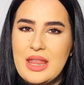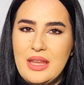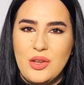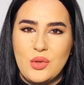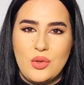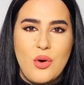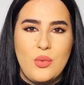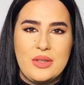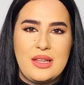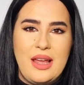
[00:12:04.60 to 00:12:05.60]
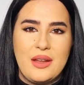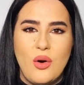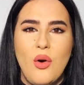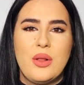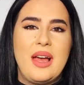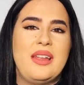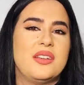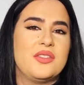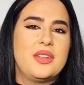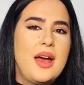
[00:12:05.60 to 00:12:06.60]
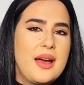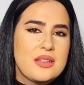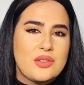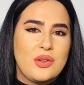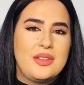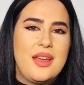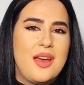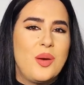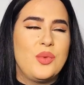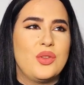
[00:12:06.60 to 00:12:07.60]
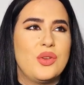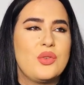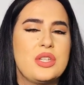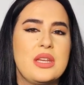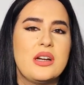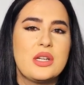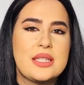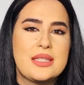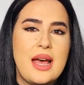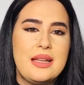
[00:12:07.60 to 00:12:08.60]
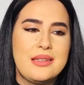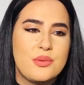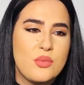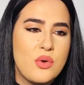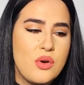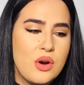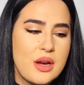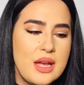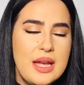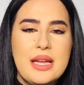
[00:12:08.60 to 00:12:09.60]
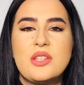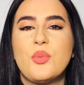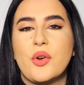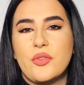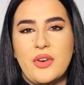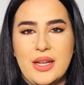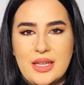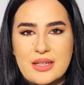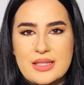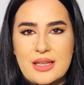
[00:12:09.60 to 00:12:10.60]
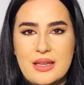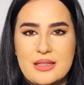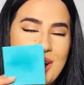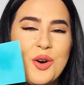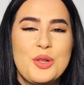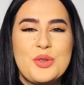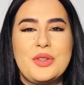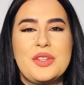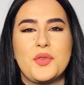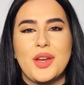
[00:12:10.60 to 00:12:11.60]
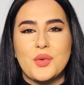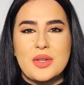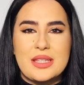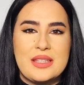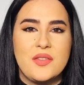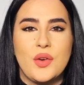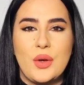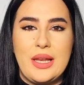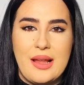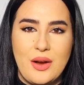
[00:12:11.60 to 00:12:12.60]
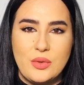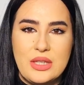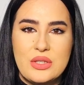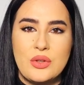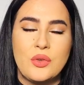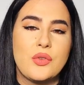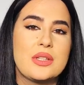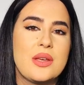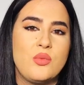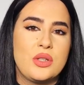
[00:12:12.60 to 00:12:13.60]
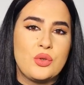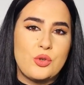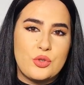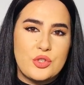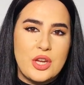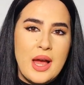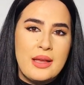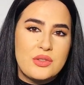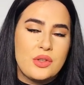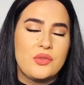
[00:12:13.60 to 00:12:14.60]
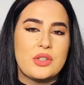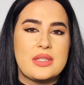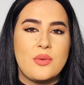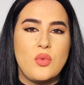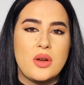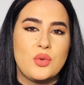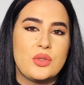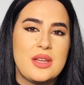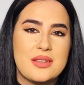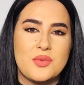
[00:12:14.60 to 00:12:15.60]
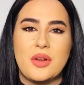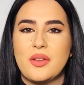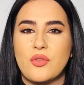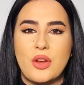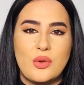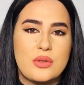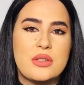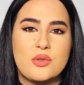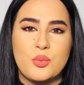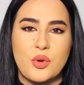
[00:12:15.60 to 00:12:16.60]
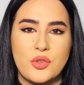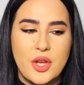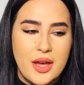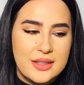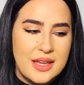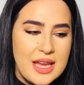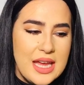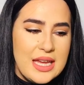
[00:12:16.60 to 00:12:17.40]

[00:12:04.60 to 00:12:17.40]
think, you know, with like all kind of text on them, you know, she, her style, it's more, it's more fun in a sense. Yeah, also this fragrance is very loud. It's not for someone who's shy. It's not for someone who doesn't want their fragrances to project.